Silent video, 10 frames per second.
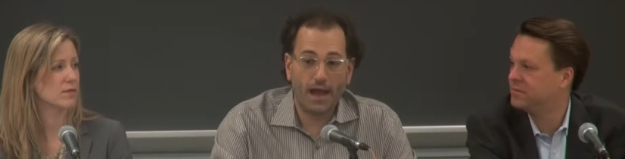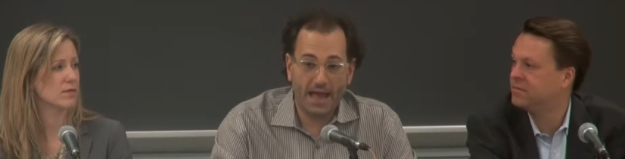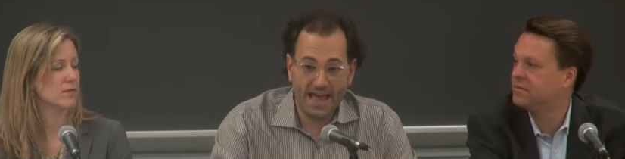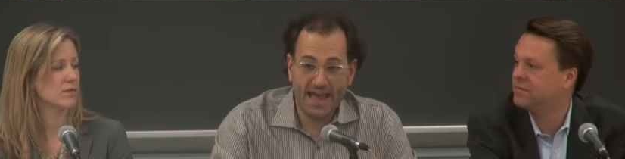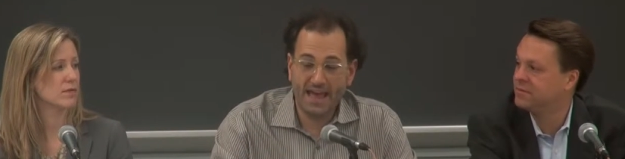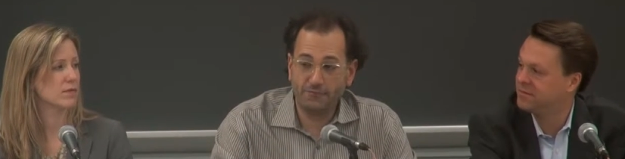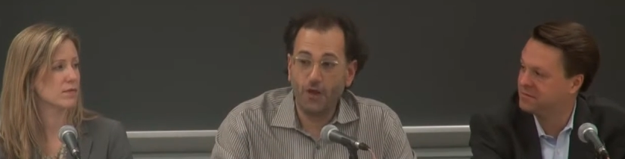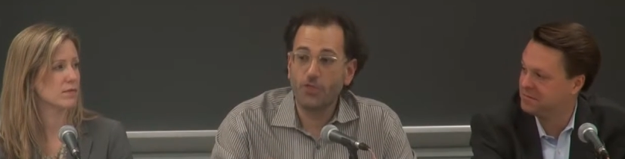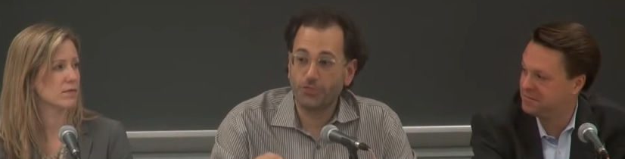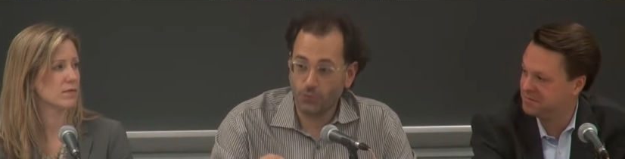Speaker 1: I
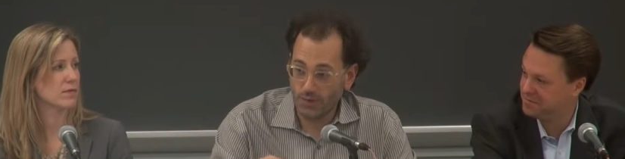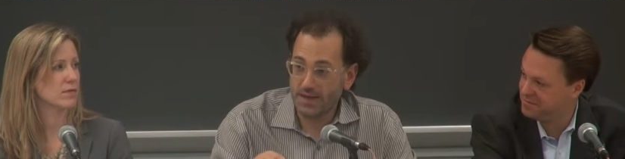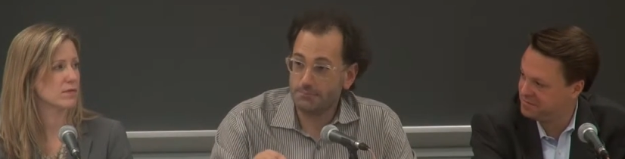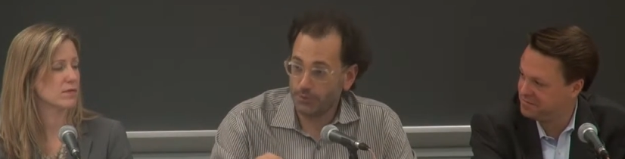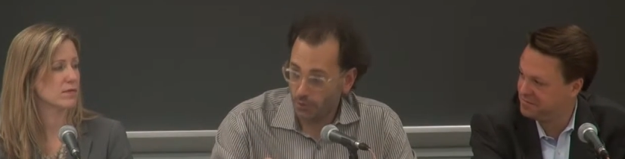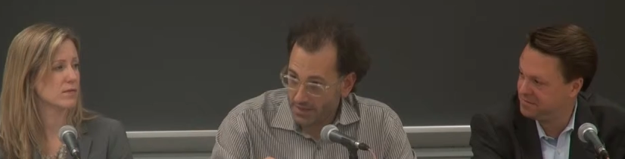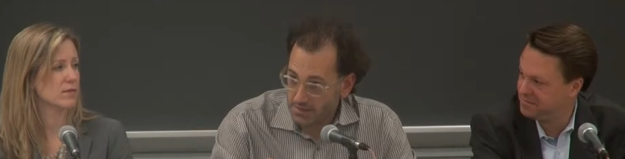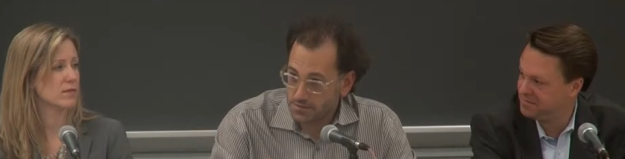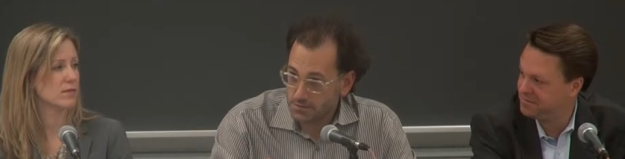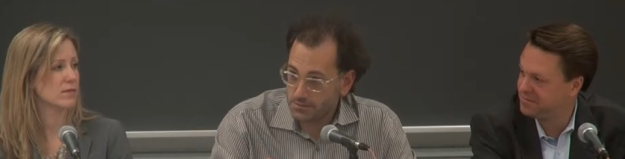have three
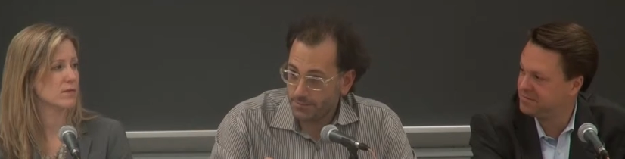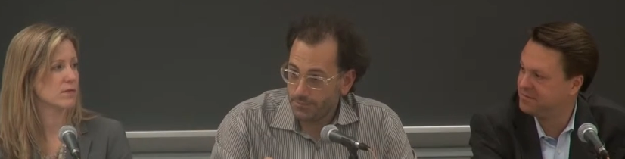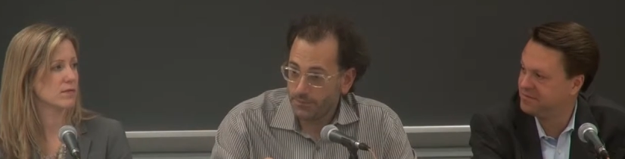employees.